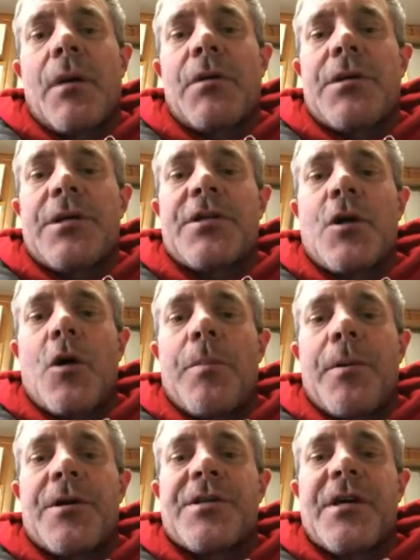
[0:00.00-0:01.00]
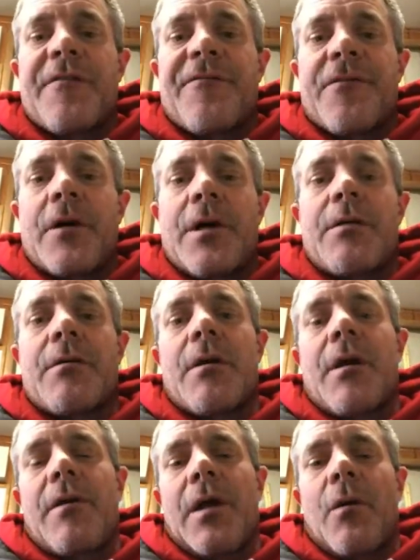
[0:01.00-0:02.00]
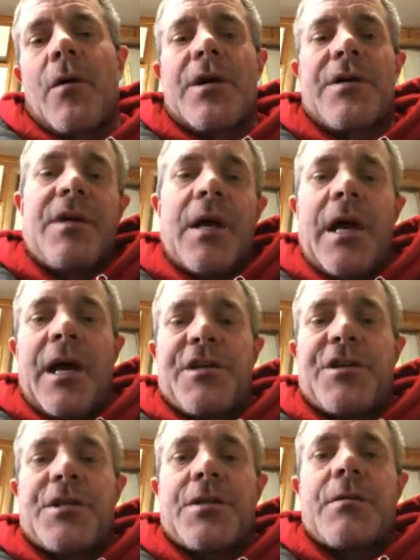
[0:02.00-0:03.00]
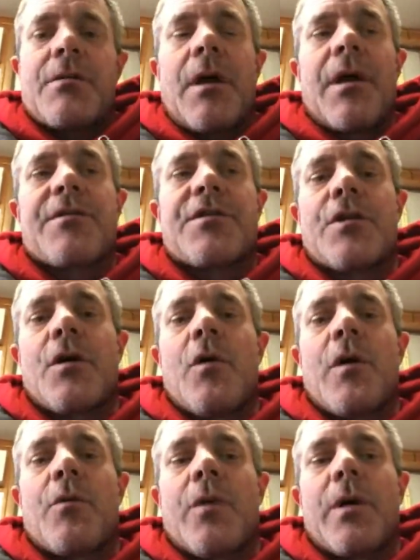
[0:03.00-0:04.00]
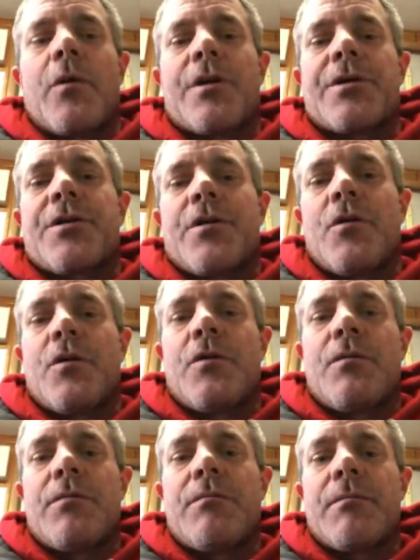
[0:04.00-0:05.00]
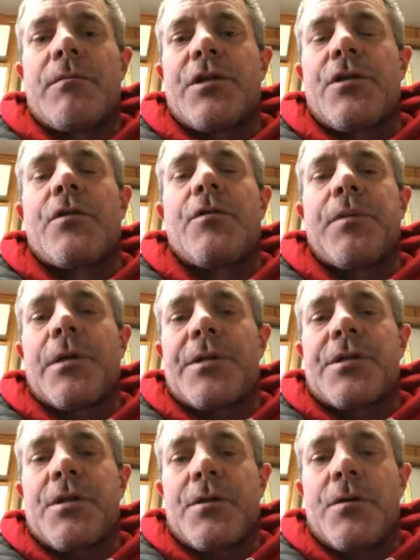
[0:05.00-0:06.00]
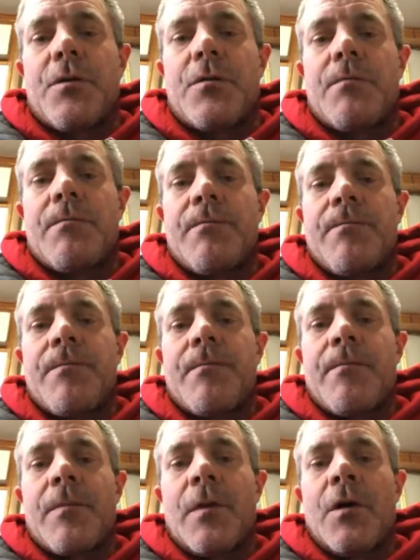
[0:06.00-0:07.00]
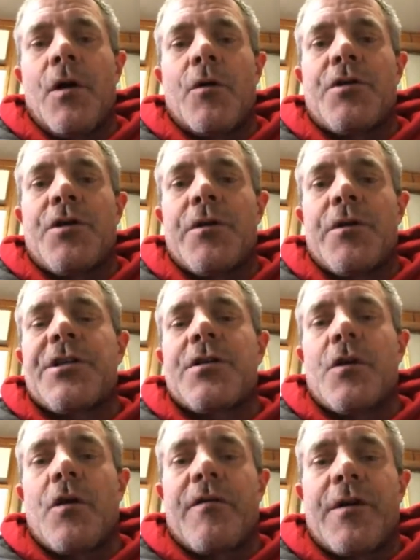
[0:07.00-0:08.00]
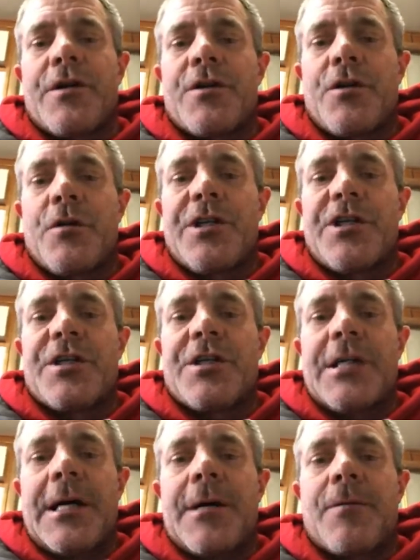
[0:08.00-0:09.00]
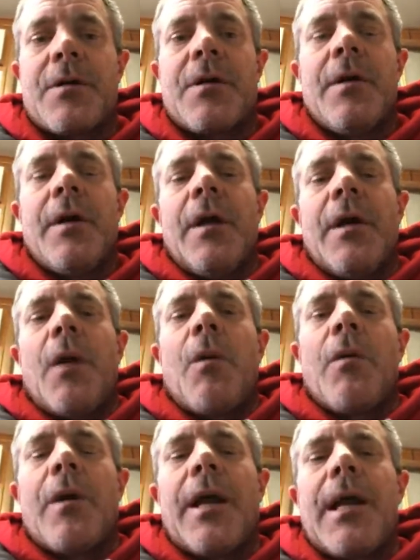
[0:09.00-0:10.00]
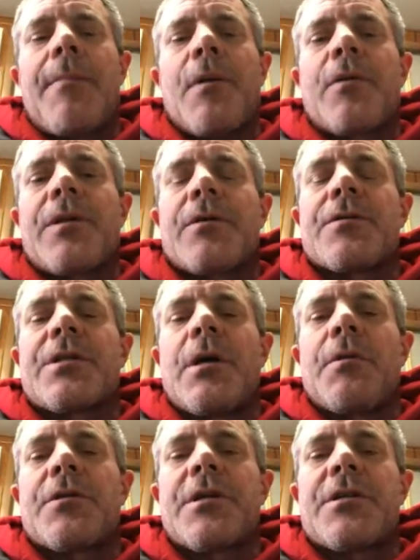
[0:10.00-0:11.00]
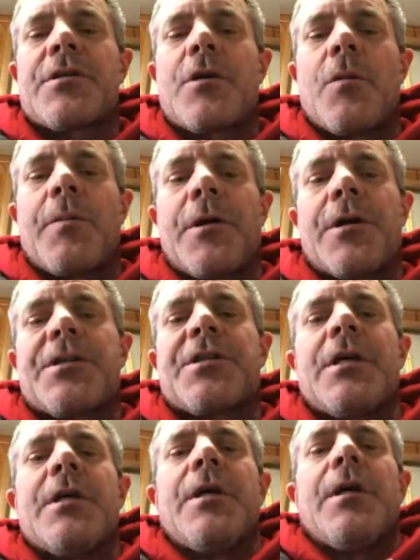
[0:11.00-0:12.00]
double disc openers up front, and they were attached. And so when we were 2 plus 2, 2 inches over and 2 inches down. And what would happen with those double disc openers